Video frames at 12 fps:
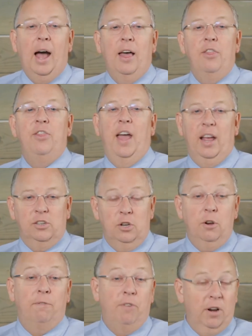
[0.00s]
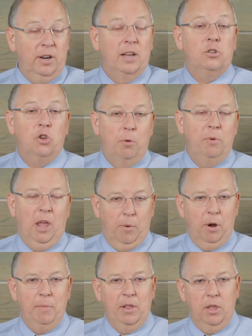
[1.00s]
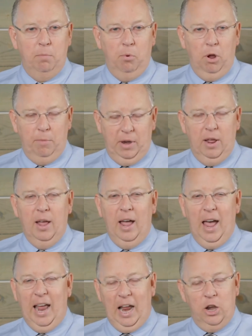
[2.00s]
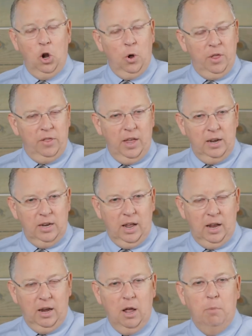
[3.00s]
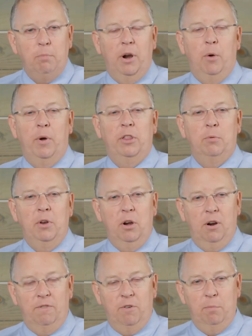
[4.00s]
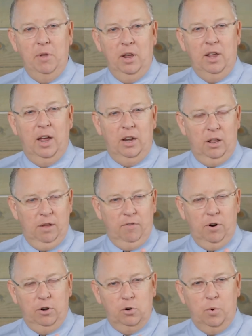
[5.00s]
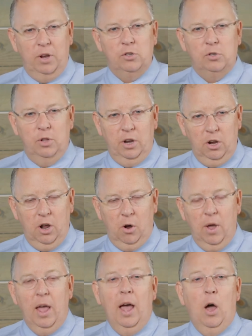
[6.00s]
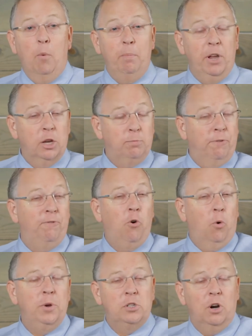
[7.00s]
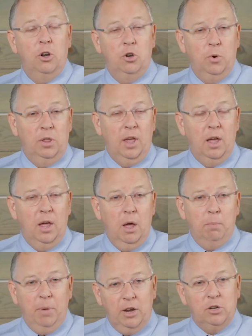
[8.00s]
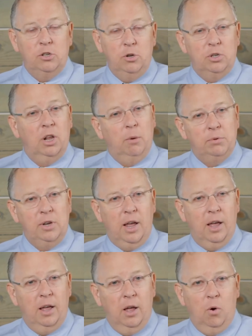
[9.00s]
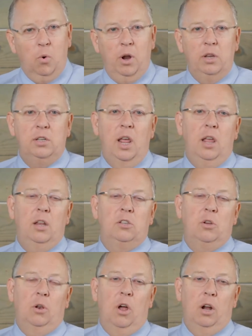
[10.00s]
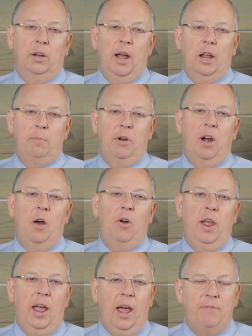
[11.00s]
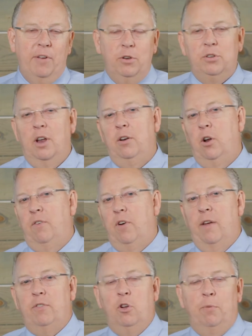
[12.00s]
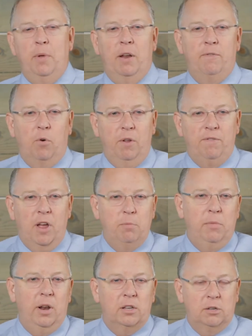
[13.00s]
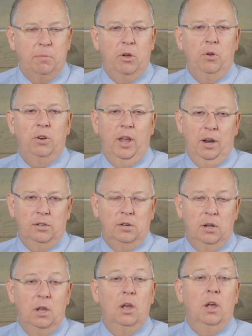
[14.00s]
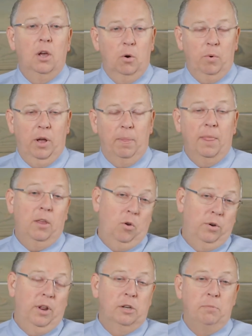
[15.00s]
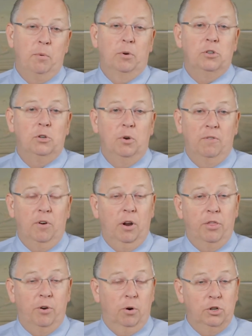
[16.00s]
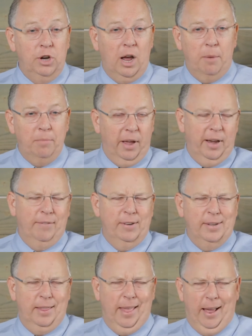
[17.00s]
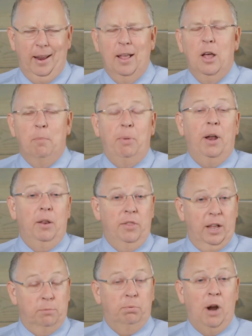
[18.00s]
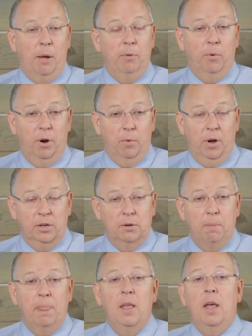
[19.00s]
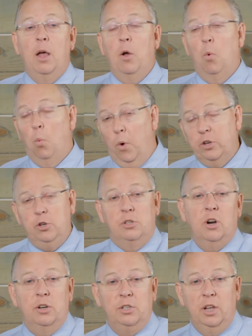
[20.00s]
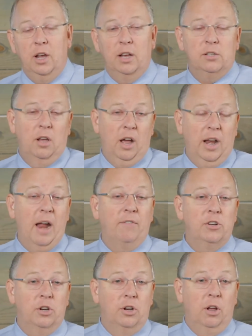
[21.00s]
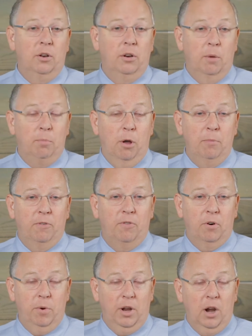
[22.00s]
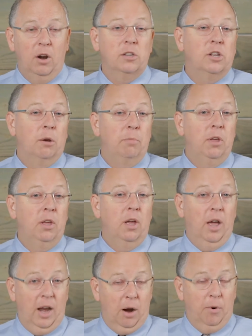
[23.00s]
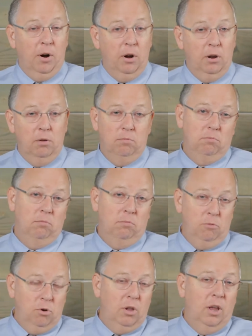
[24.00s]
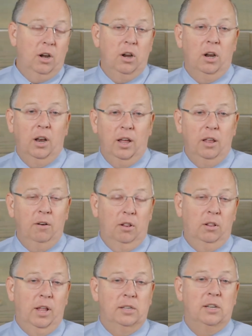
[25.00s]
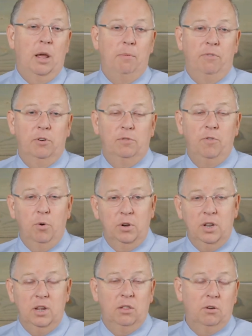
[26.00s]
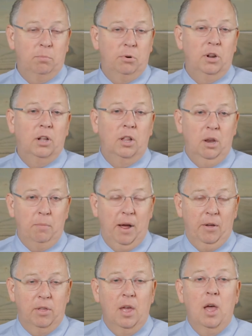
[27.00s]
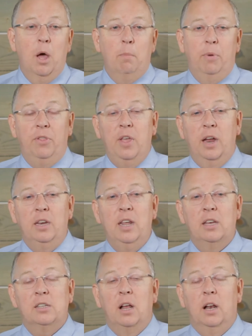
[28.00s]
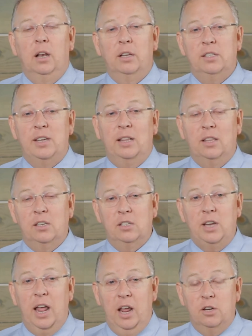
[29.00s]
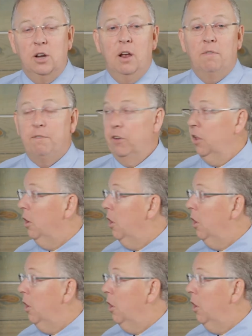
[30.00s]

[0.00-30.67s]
Thanks. Your front desk told me that when I made the appointment. And I know that they did, but I want them to hear it from me again. Now they've heard it twice, so they know. Because before we started doing that, patients used to get upset. What has taken so long? Doc, I've been an hour and a half. I used to never have to go beyond 45 minutes of my old dentist. Well, the old dentist maybe wasn't doing a very thorough job. I never said that. But that's probably what it was. Once you start seeing us, an average adult appointment for a recare is going to be an hour. You can get it done in less time if there's fewer teeth or a pretty clean mouth. But the idea is set the stage for the